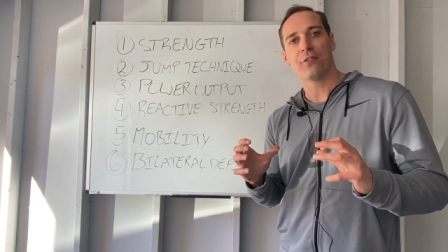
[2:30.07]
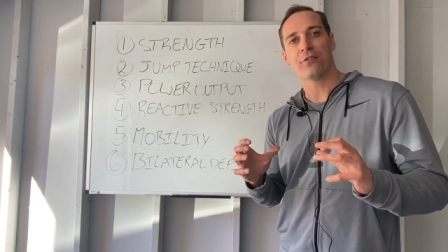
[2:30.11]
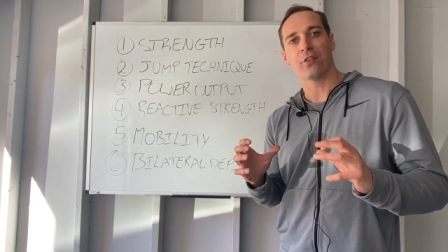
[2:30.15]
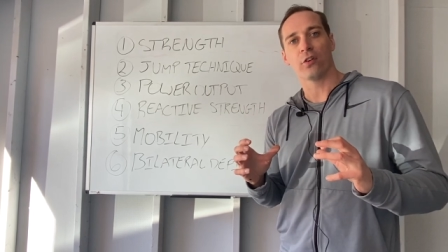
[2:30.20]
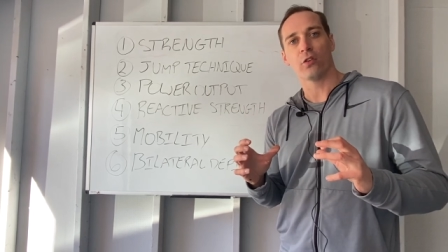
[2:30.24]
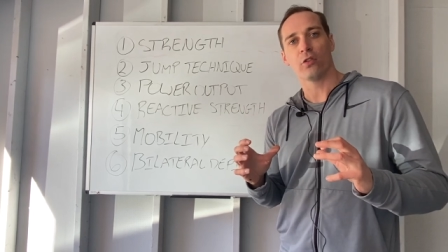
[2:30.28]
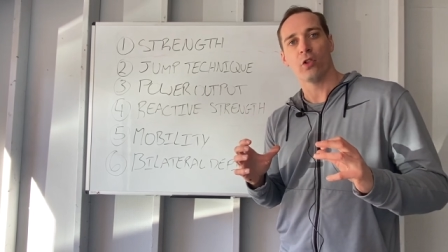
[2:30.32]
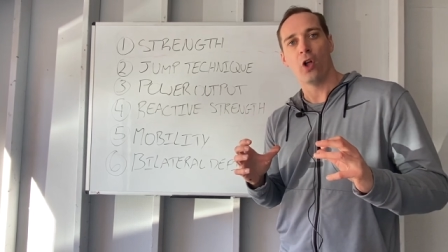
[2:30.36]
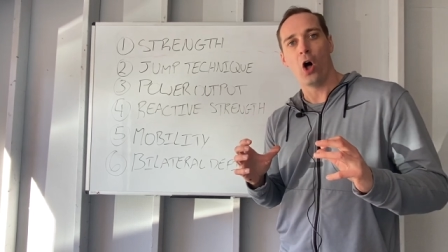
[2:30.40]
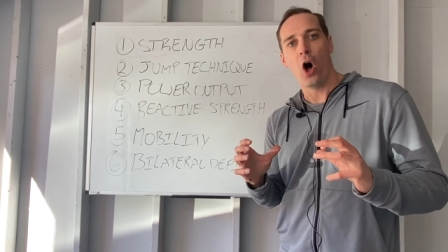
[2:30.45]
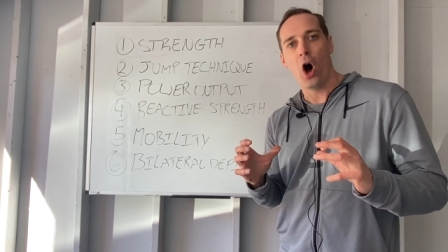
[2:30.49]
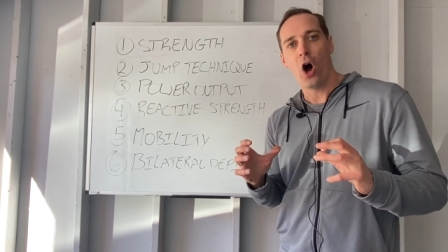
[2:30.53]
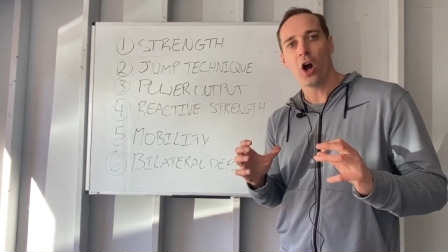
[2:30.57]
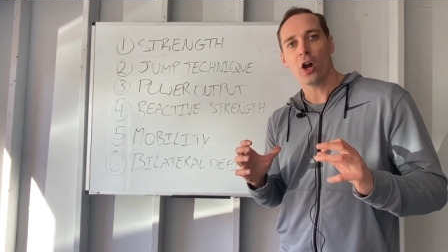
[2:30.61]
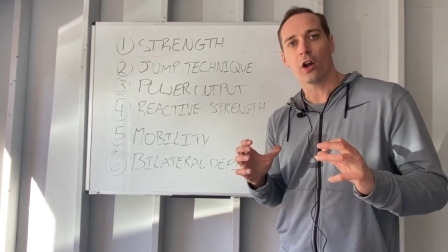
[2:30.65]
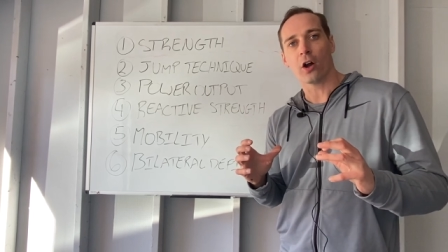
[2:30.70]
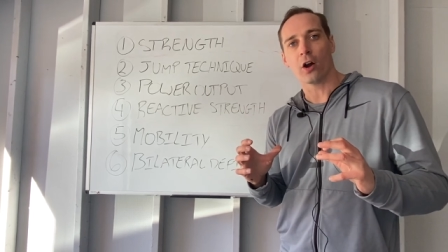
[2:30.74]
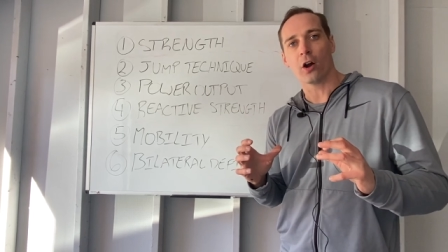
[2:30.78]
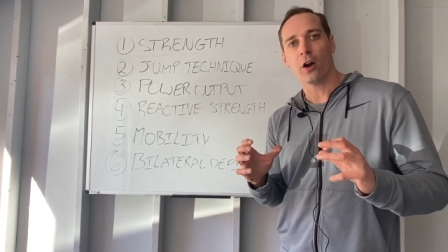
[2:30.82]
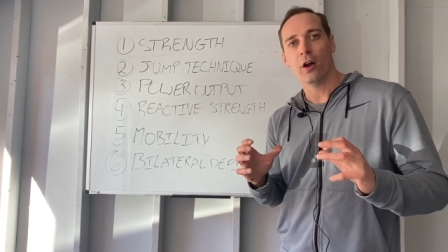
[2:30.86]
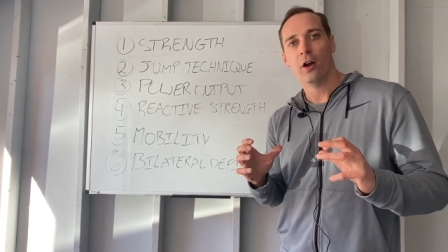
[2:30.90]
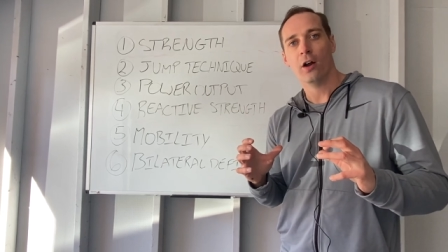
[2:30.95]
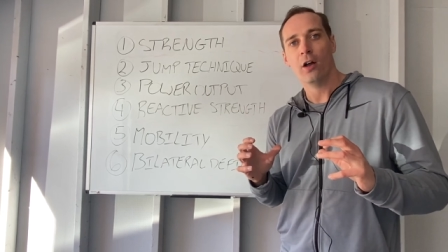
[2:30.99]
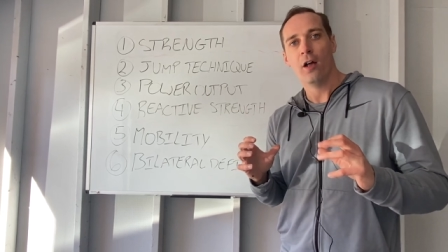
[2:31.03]
for
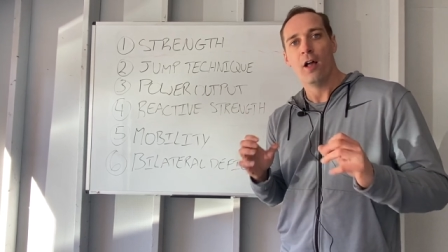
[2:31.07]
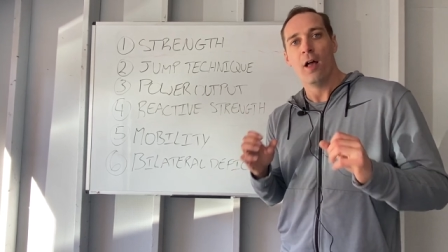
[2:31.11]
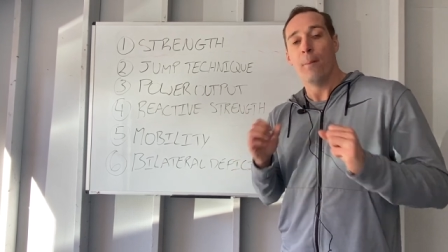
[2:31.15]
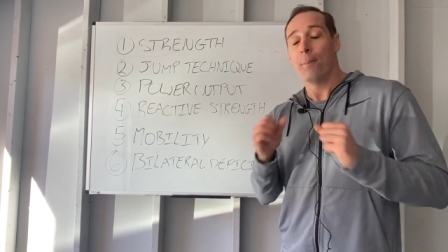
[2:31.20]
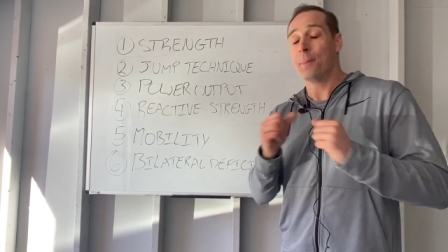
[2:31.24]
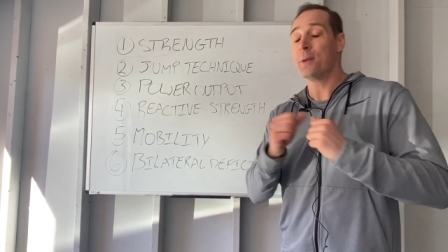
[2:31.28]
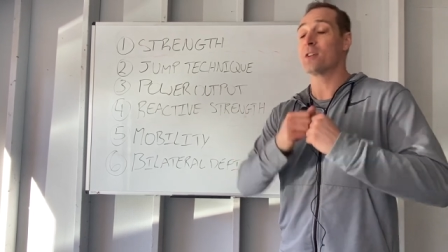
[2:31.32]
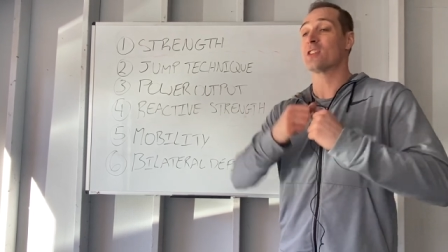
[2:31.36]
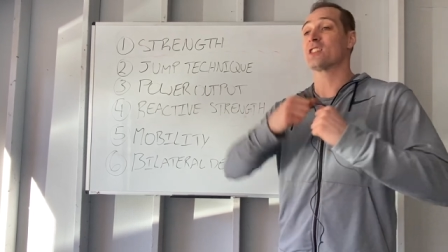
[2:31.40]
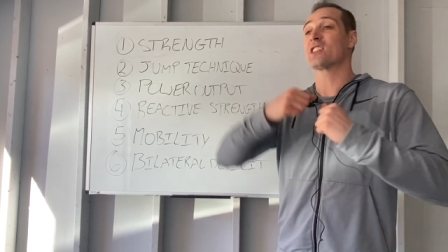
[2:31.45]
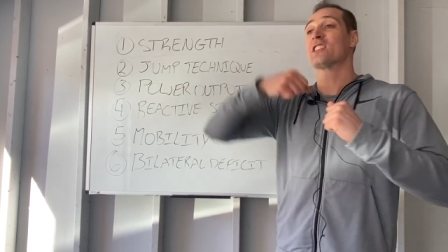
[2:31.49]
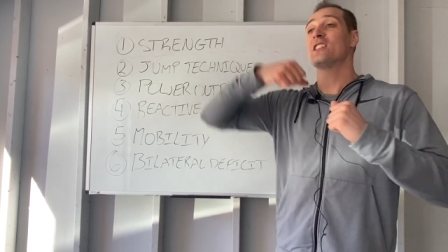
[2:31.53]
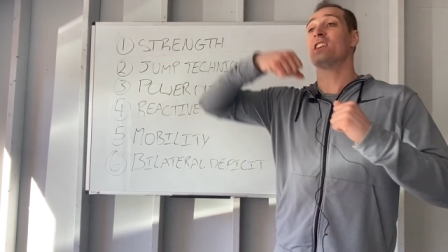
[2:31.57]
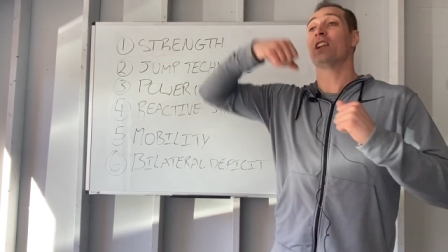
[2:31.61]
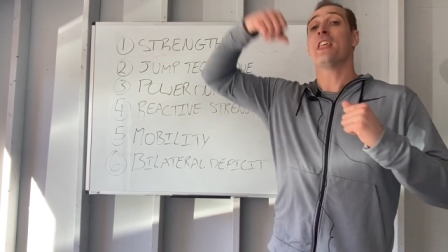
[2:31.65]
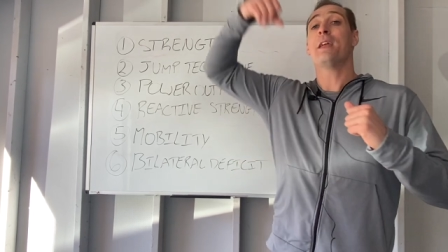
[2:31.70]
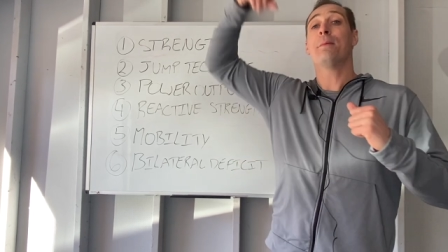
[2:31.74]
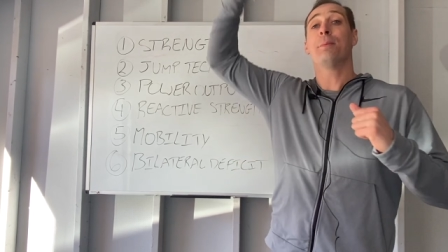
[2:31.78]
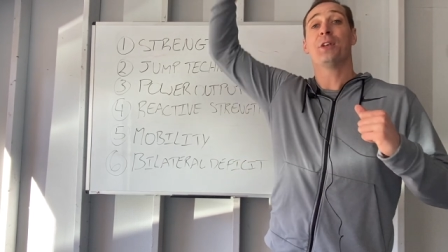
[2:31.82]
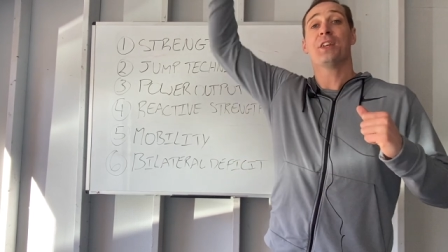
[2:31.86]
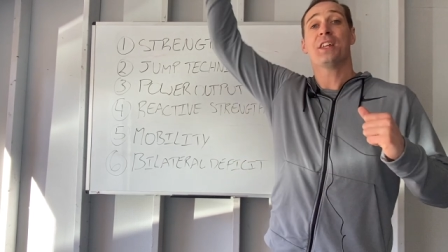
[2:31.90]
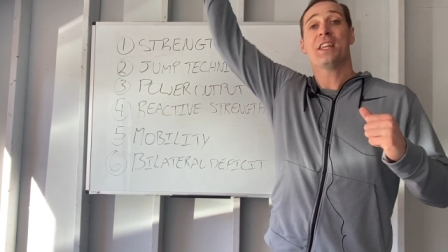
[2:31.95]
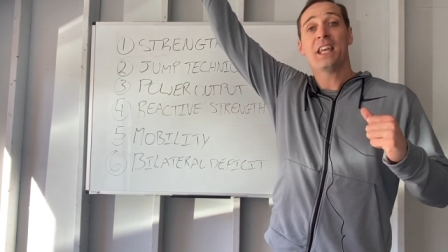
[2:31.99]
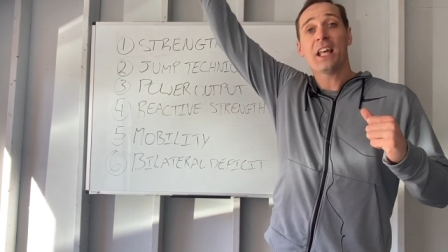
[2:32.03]
longer, but you're still
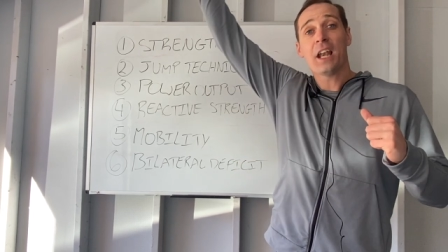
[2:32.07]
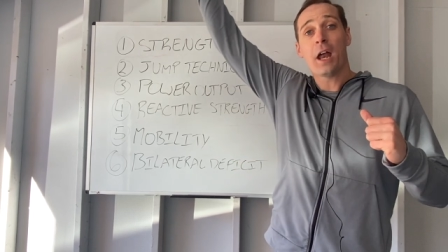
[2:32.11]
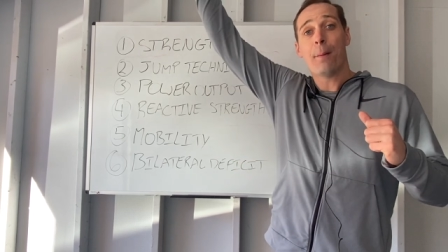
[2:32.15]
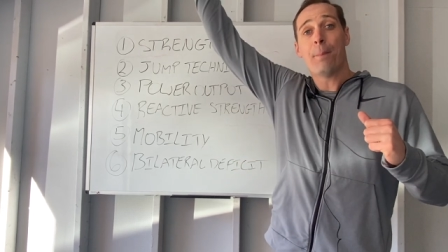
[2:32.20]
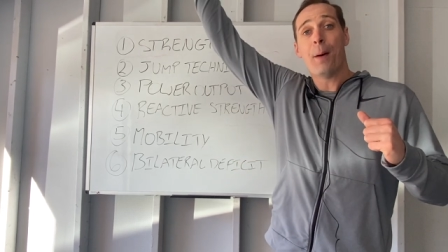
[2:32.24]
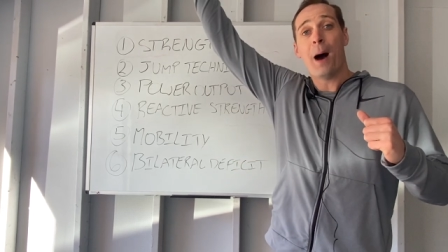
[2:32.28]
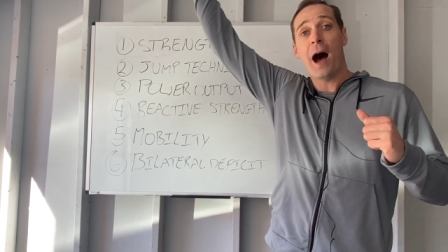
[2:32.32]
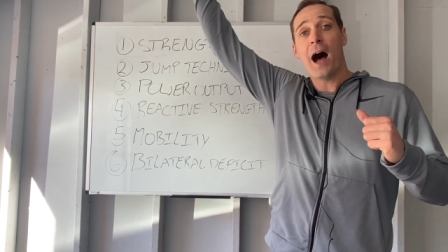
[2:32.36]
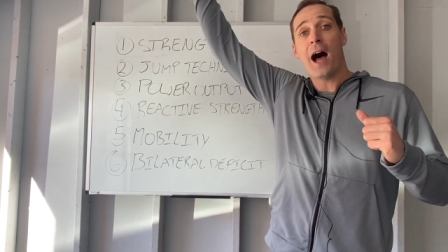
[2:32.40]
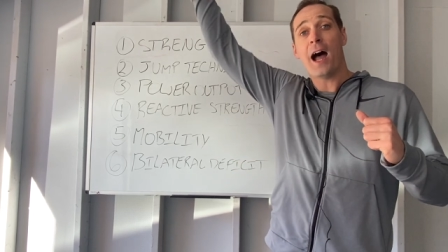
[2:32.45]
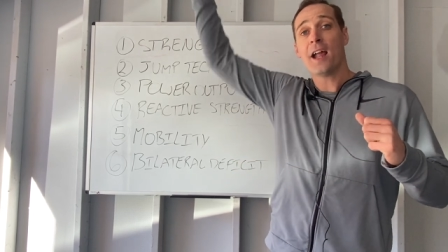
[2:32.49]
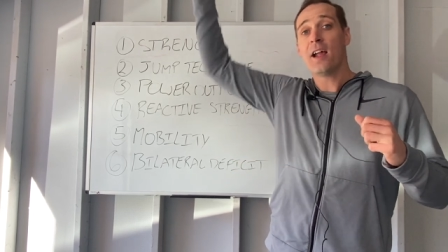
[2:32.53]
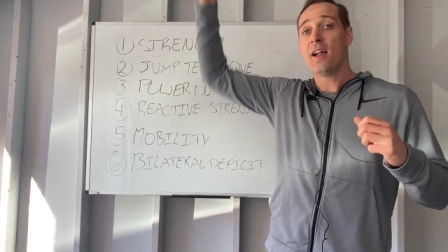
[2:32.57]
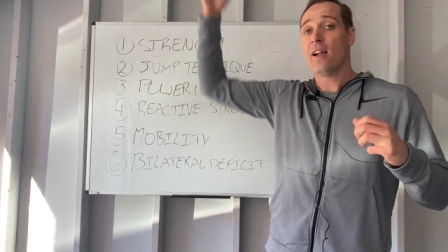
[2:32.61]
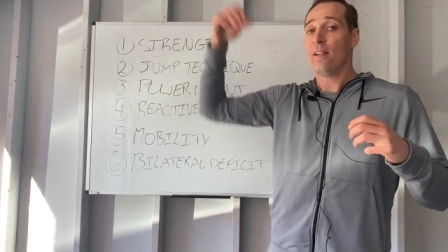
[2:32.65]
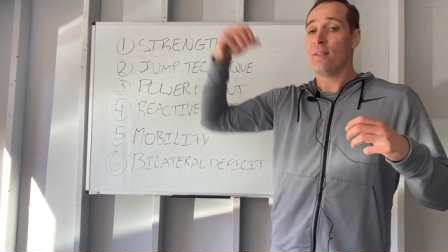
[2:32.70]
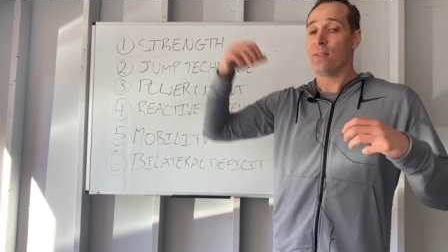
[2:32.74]
able to get up high.